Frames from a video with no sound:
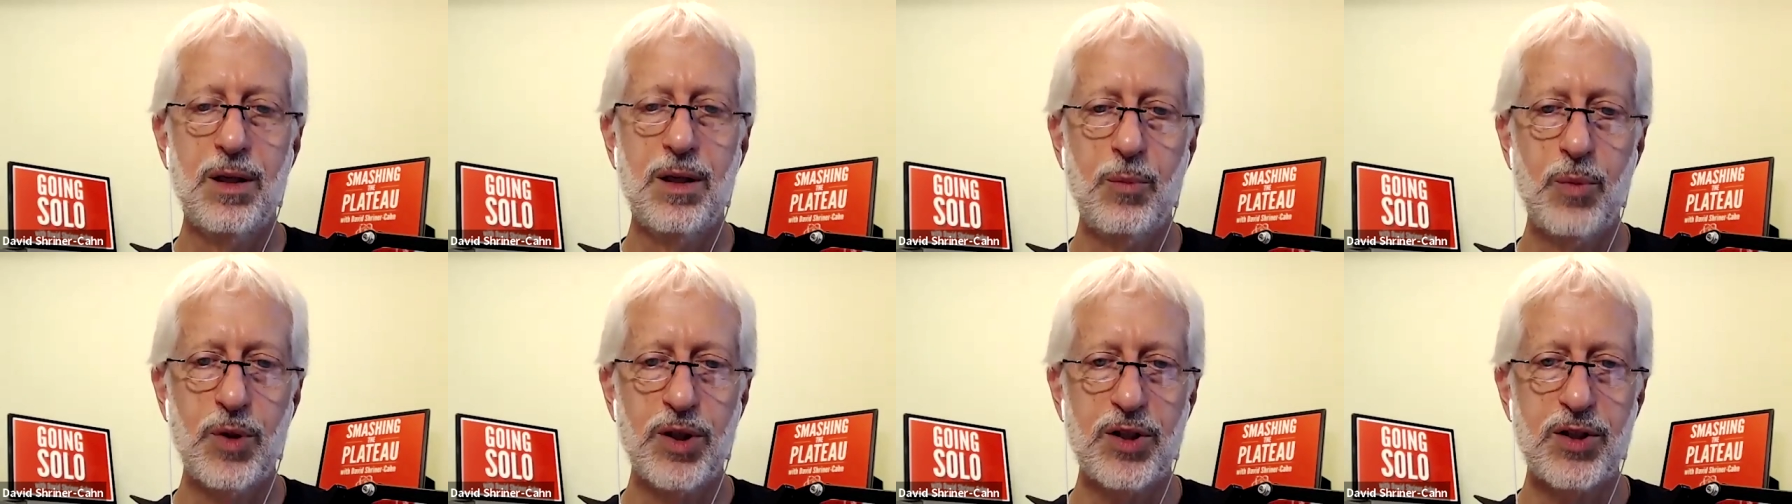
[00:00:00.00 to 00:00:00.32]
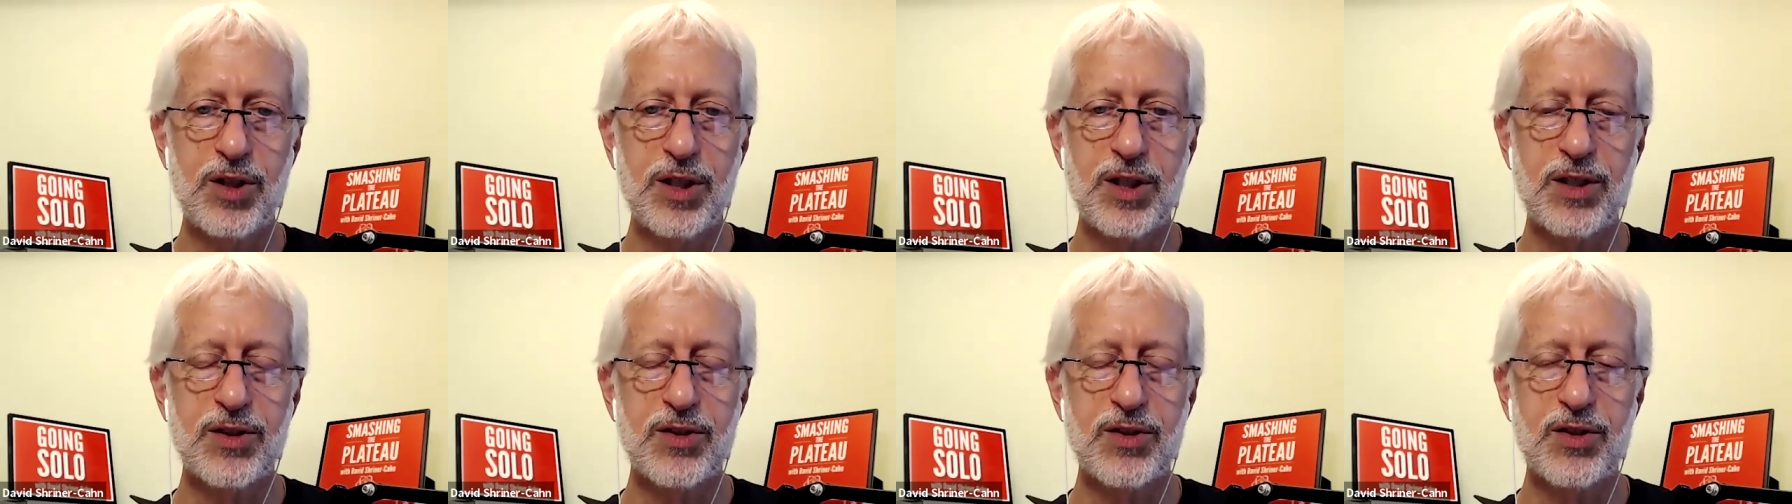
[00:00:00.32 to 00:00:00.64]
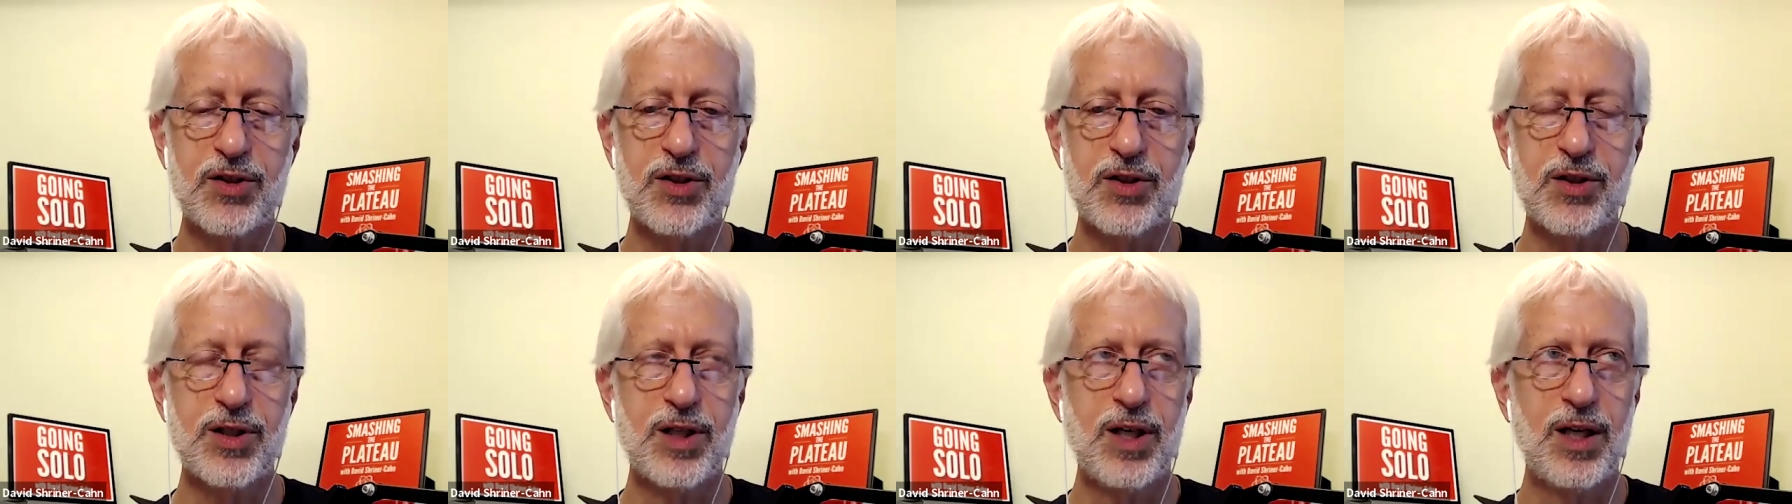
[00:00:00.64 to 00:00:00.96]
which
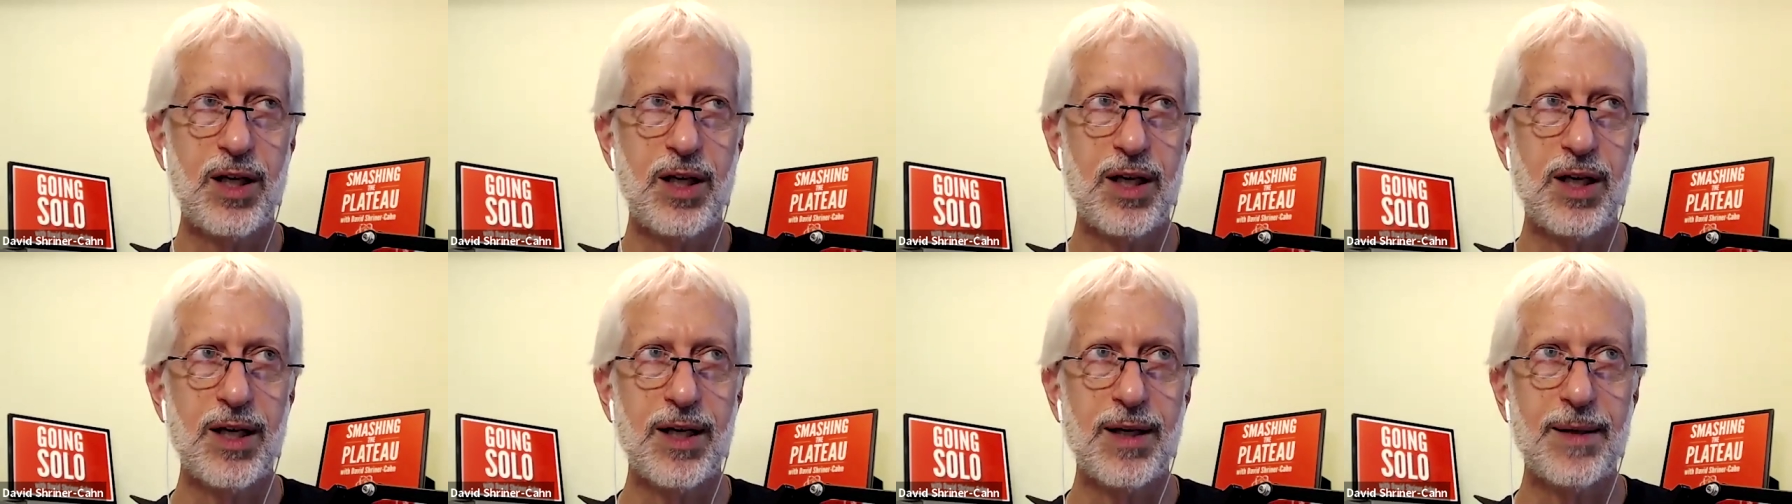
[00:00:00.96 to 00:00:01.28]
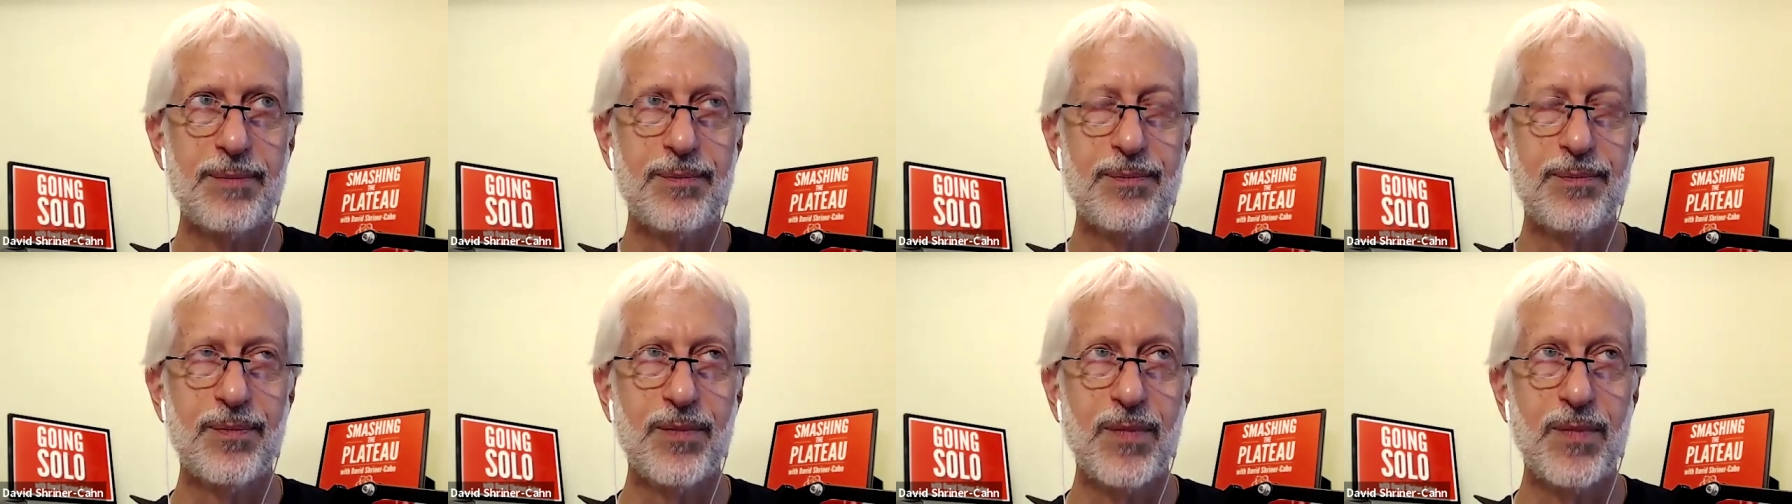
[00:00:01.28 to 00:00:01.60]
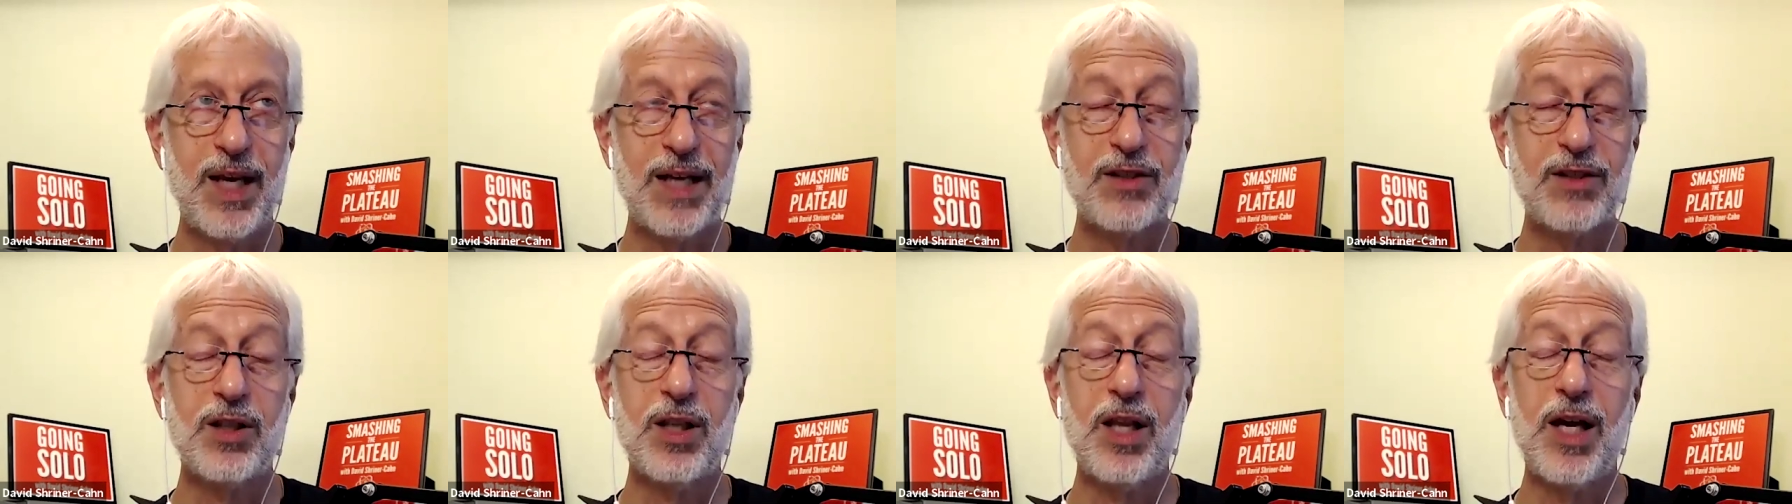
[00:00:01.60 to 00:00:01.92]
is um,
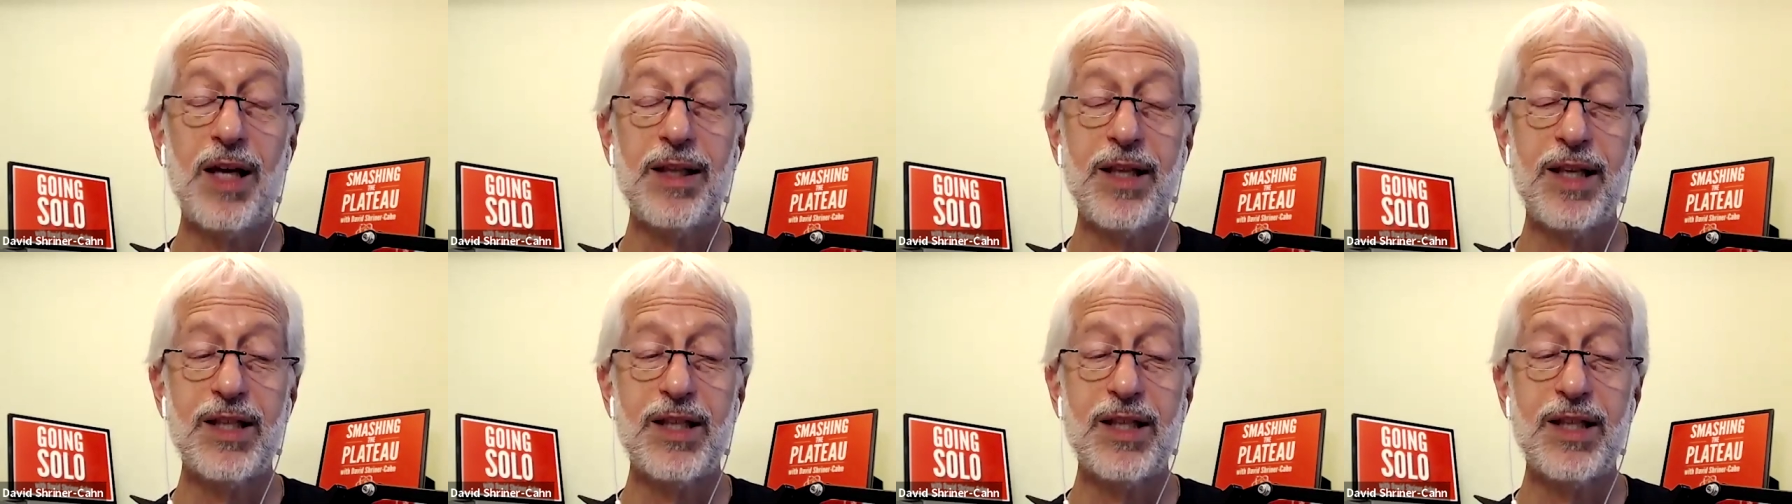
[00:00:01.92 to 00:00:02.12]
takes a lot